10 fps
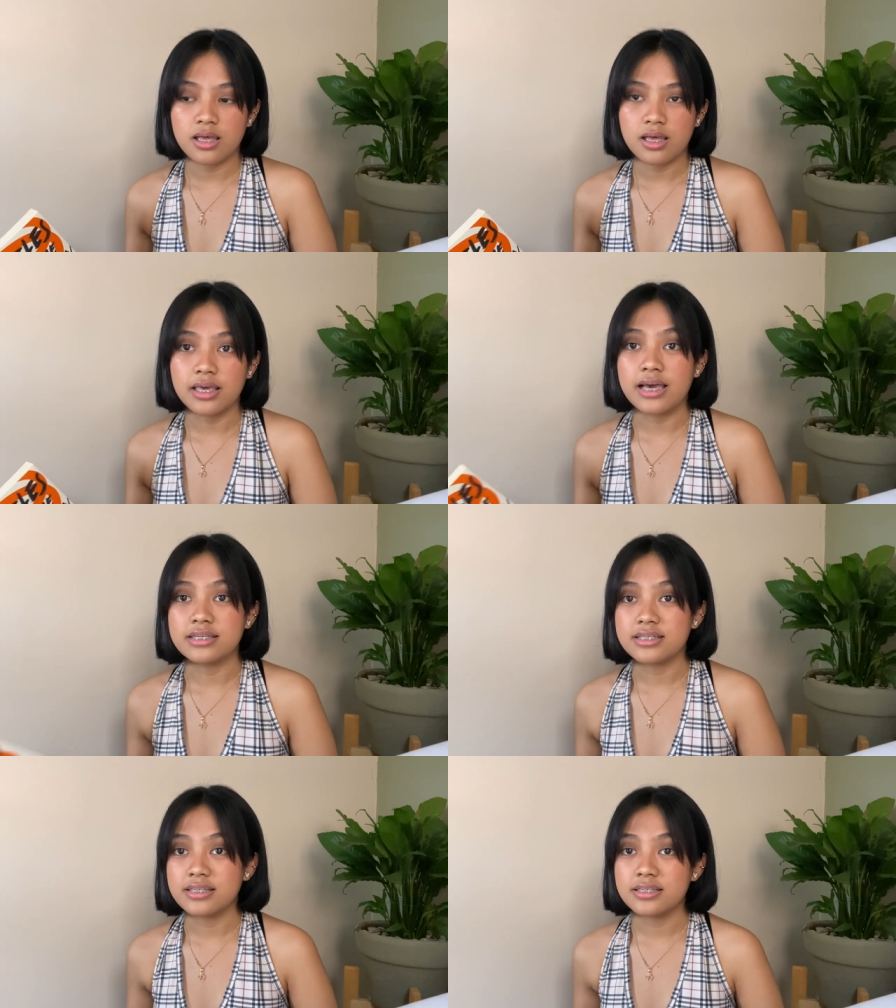
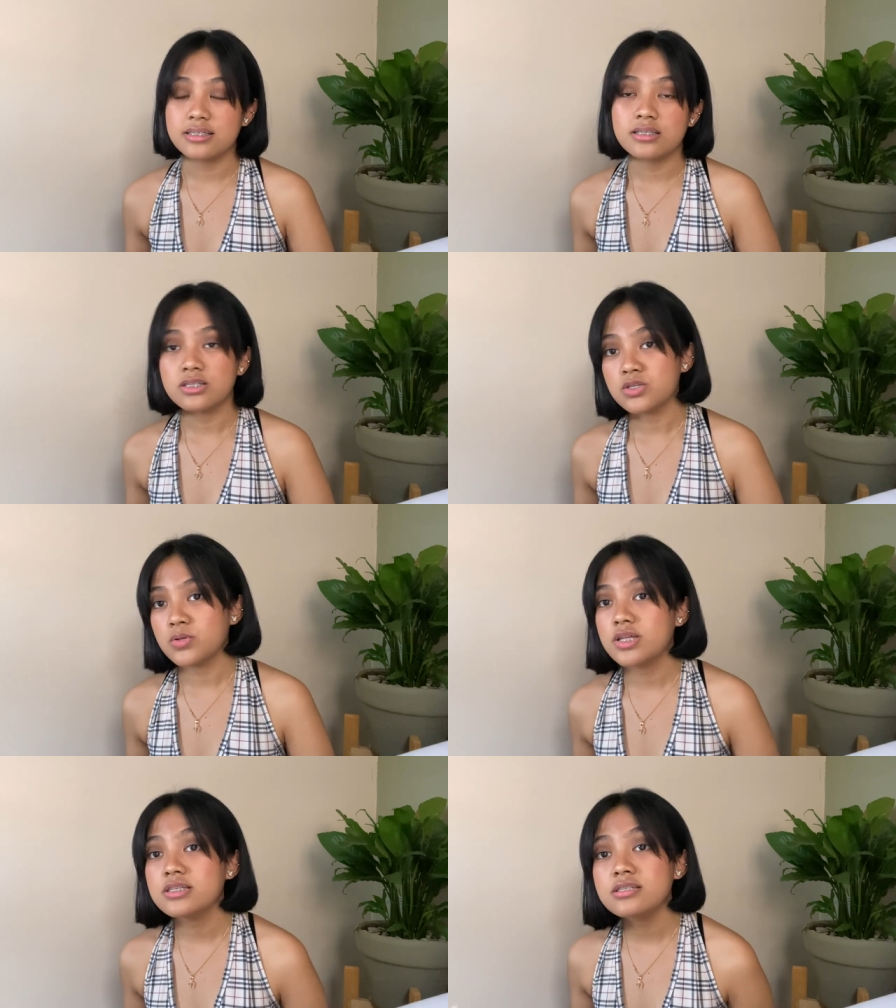Yes, this
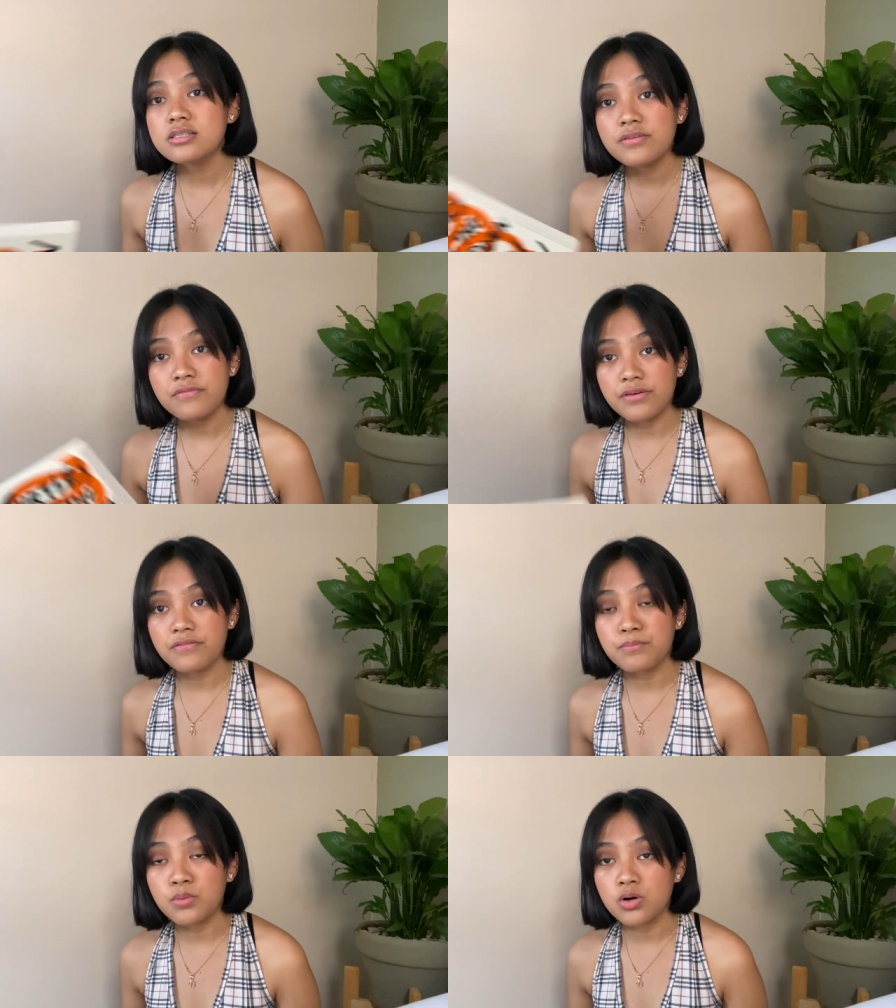is the
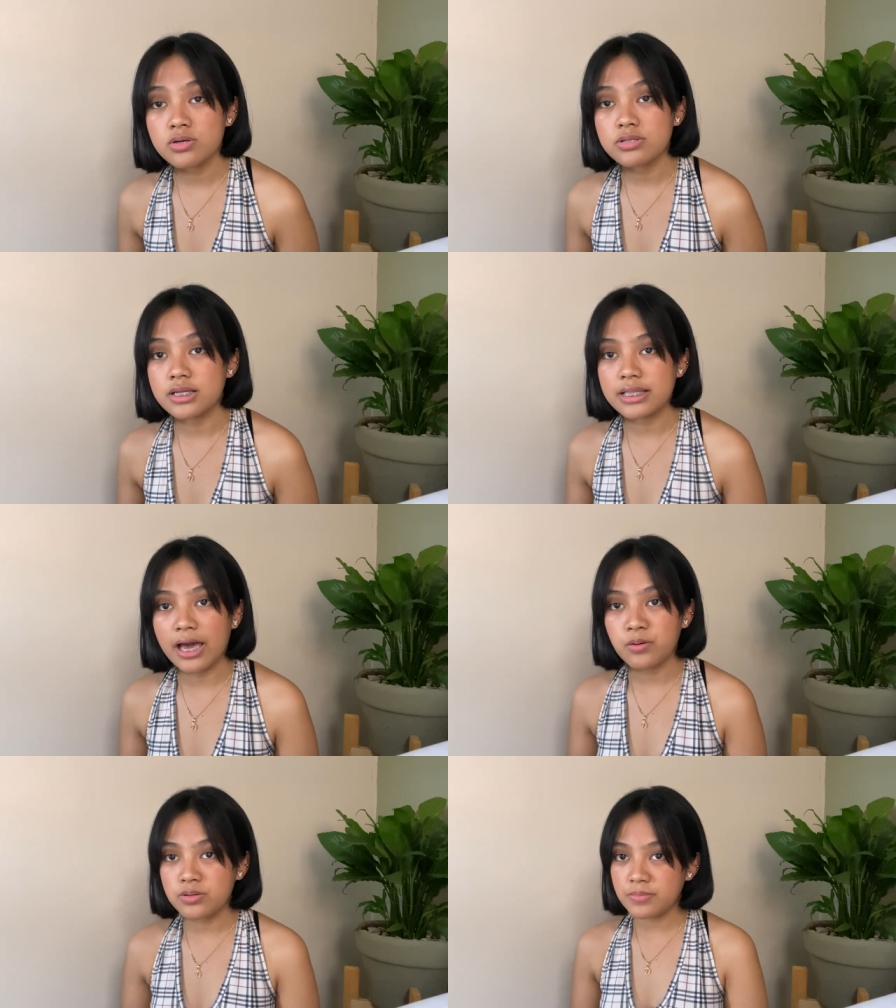5th book that
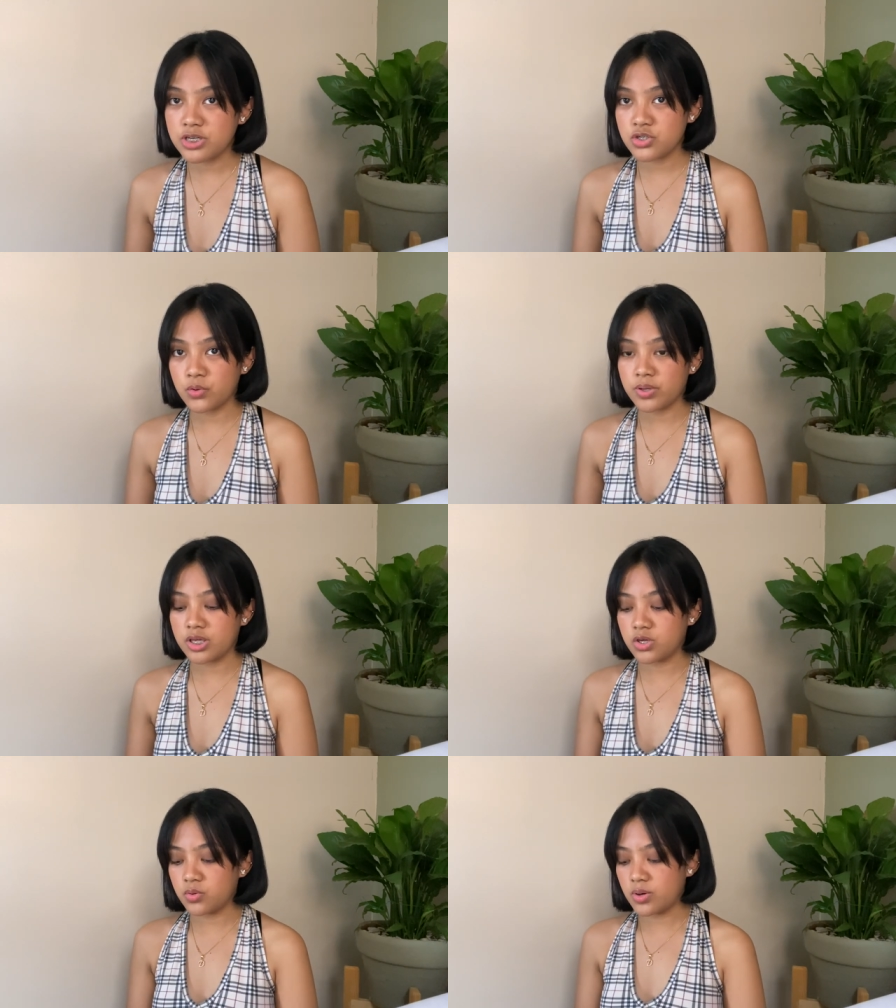I would be
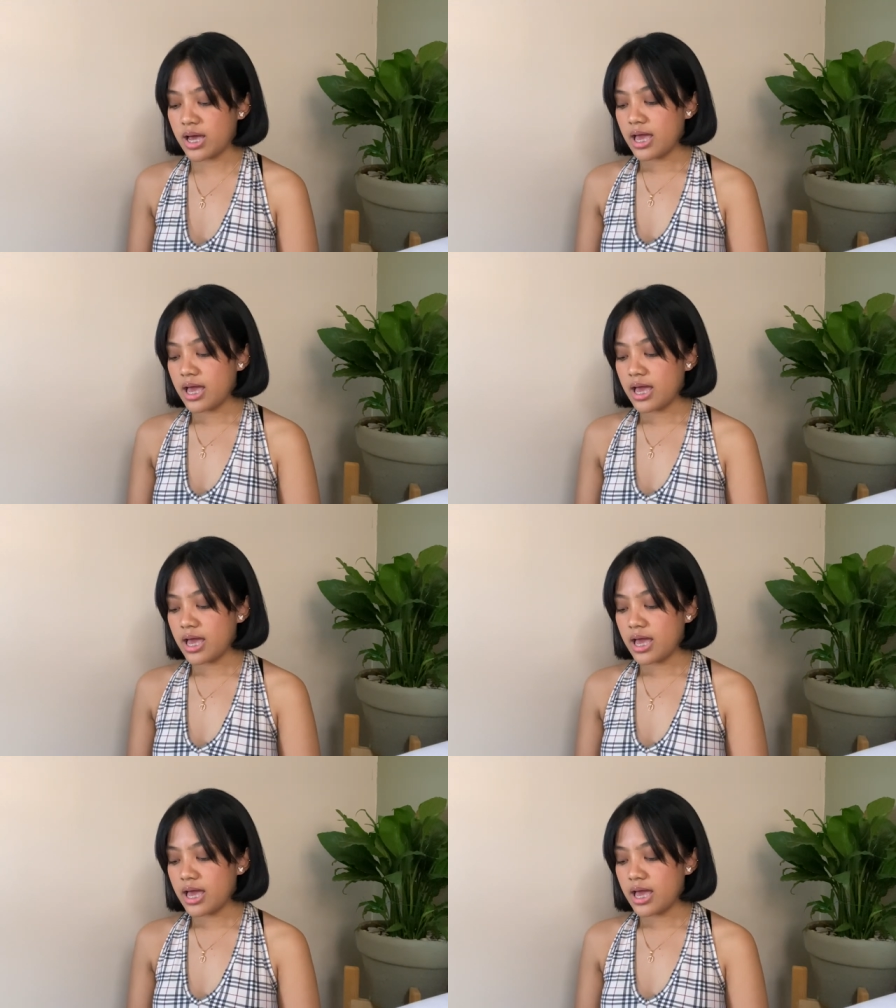showing you,